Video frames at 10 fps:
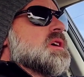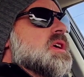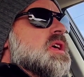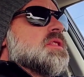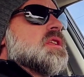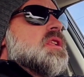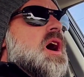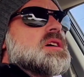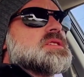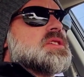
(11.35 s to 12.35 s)
in the
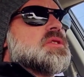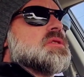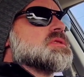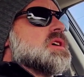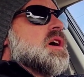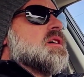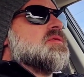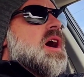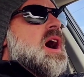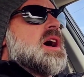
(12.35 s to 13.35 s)
Lost Hills of
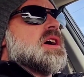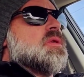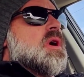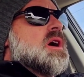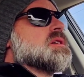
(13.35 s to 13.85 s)
Iowa.